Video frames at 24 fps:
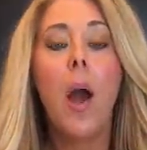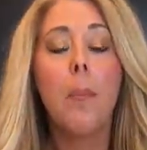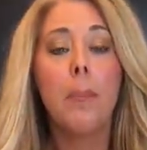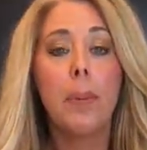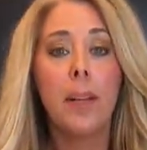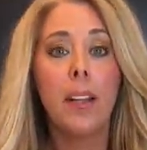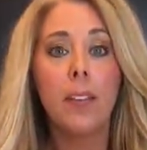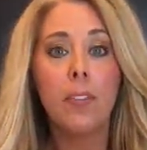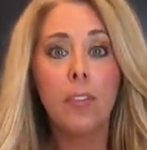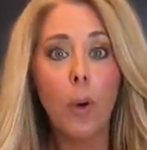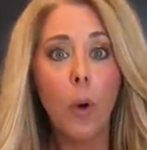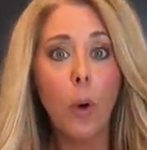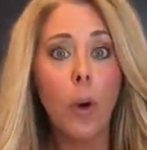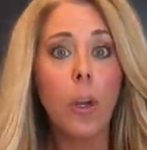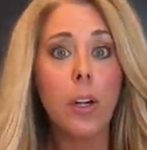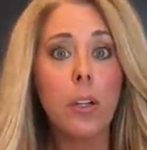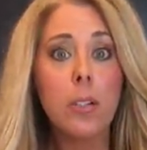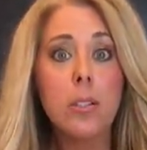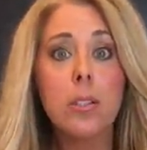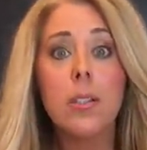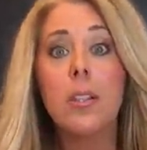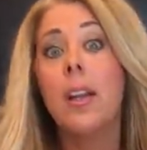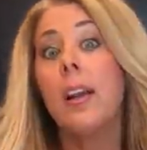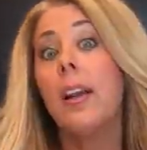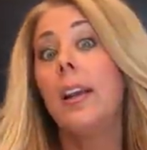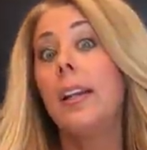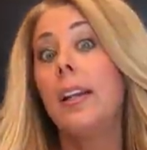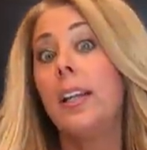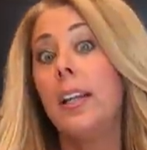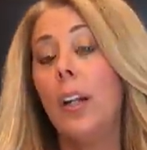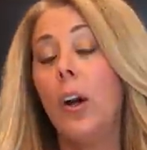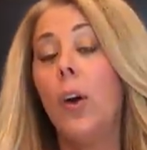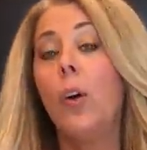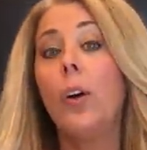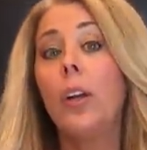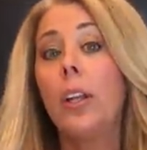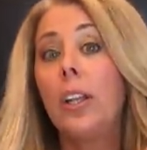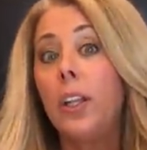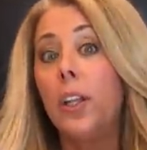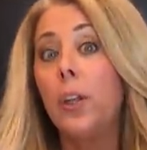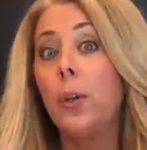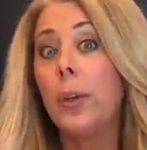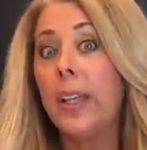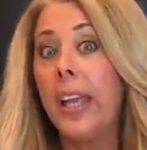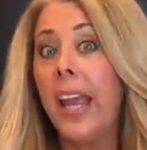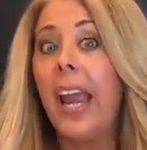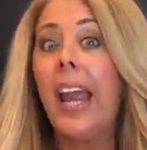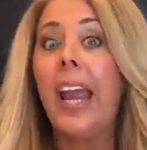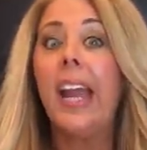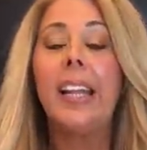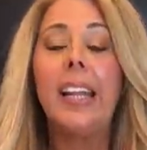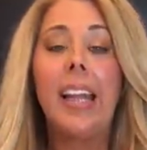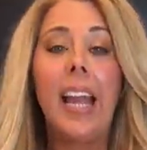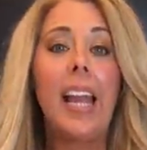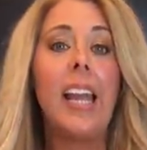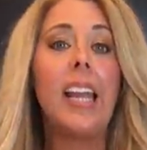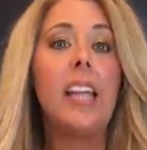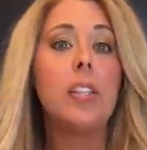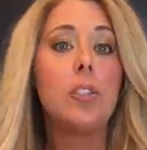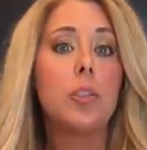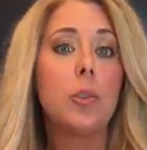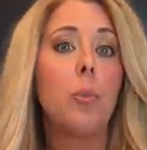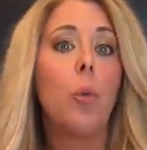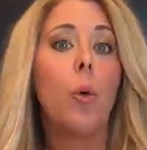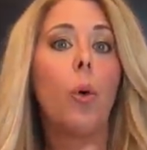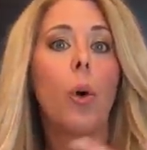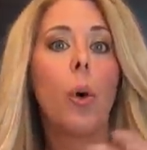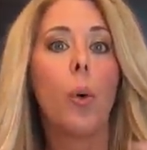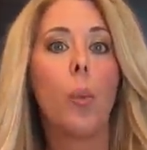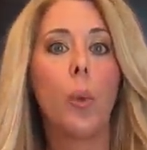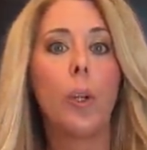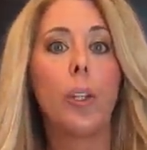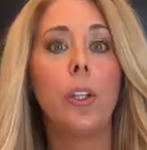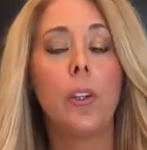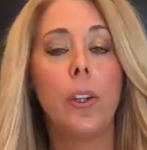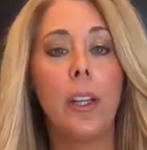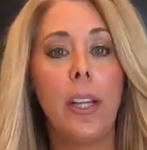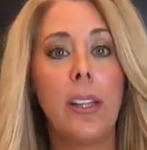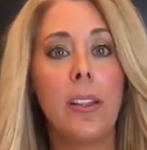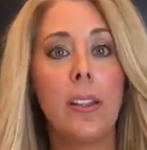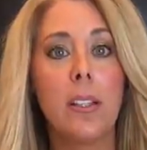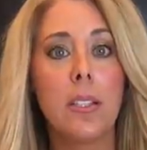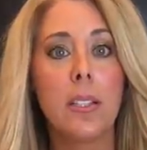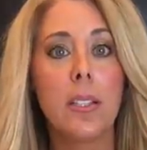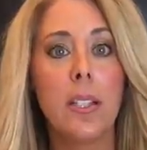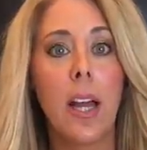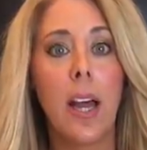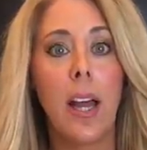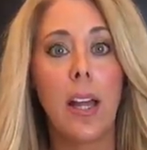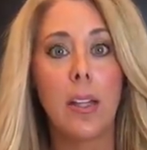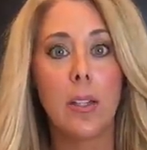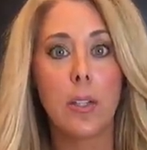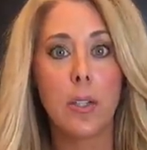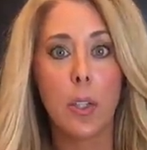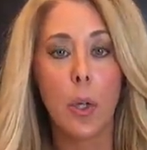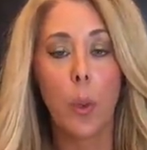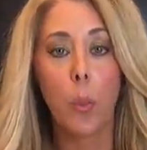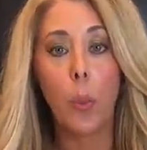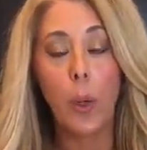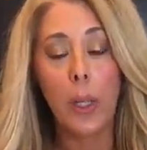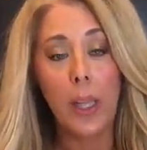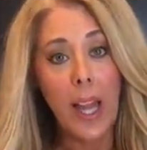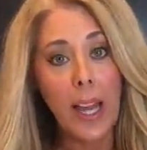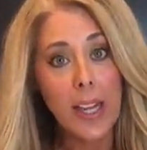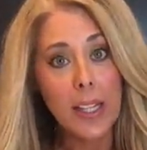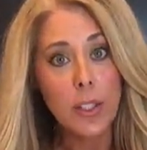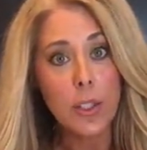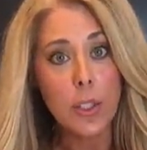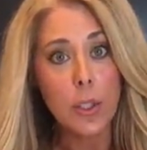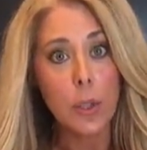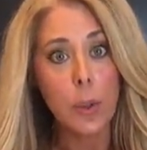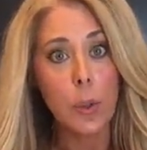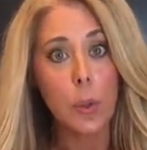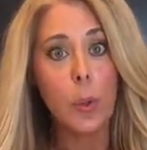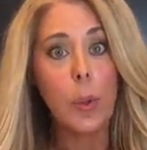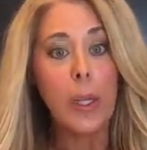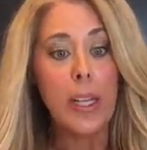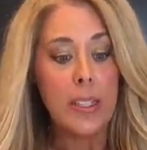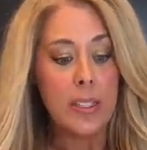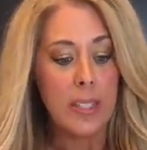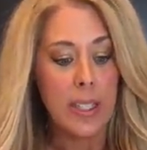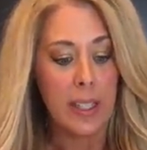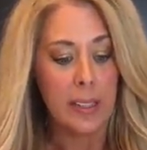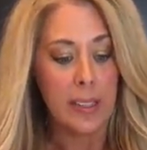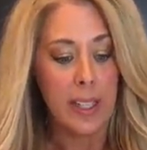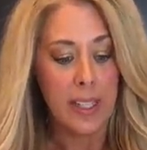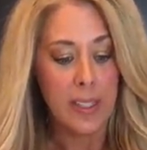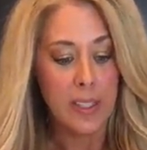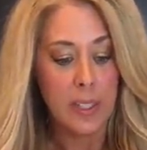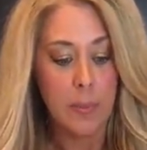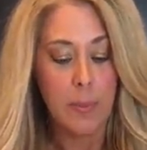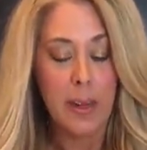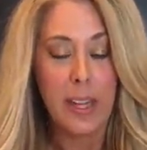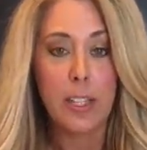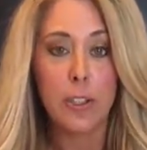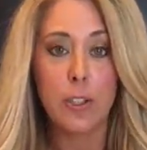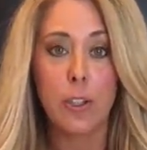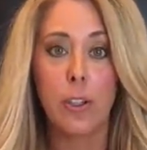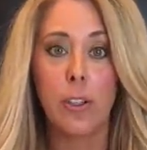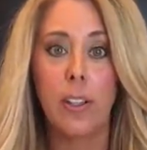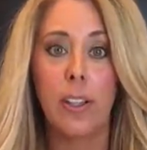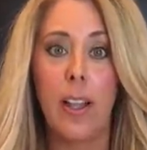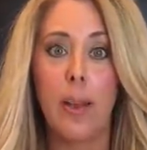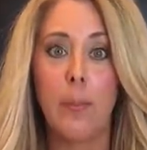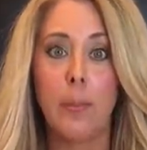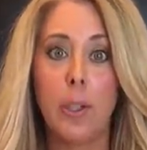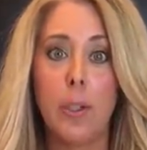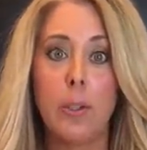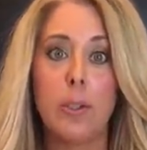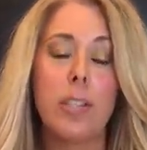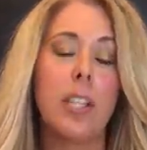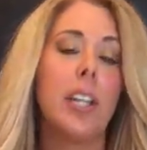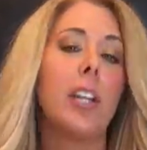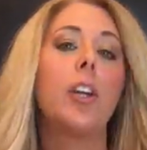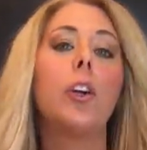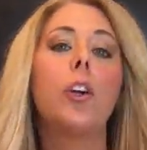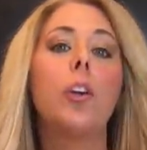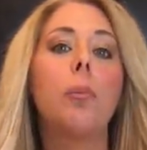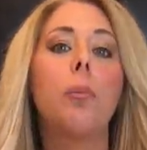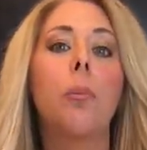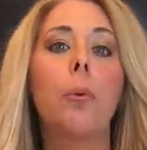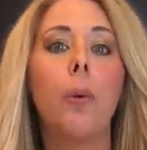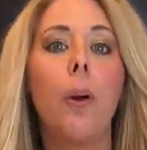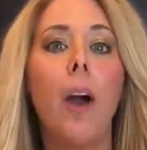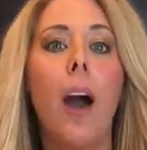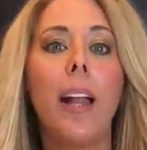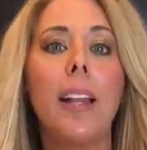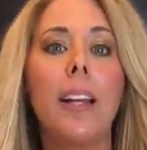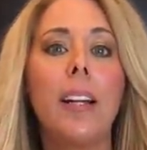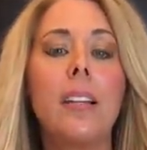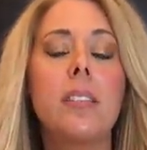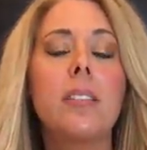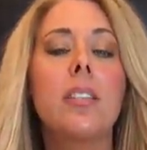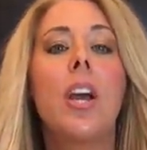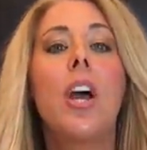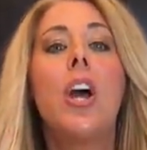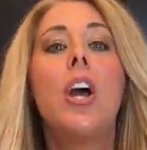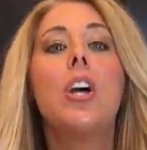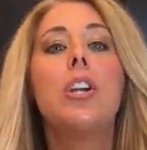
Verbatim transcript: But of course, you know, you can age more when you're in the sun. So what I do is I like to make sure that I'm using good products